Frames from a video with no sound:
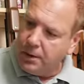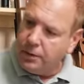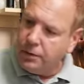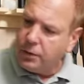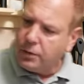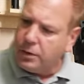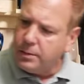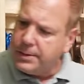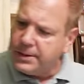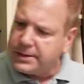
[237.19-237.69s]

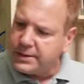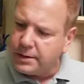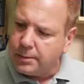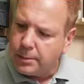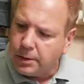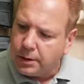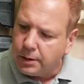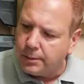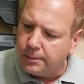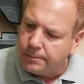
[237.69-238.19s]
They're going to be
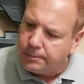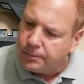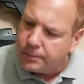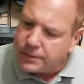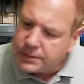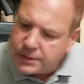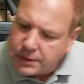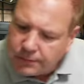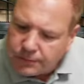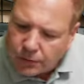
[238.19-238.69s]
similar.
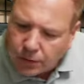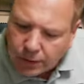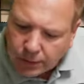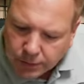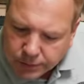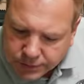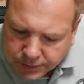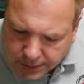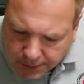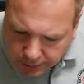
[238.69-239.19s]
See if our
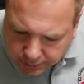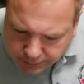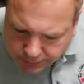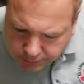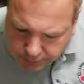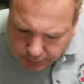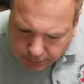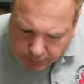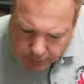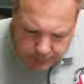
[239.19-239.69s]
scale's
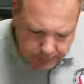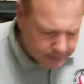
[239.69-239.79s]
still on.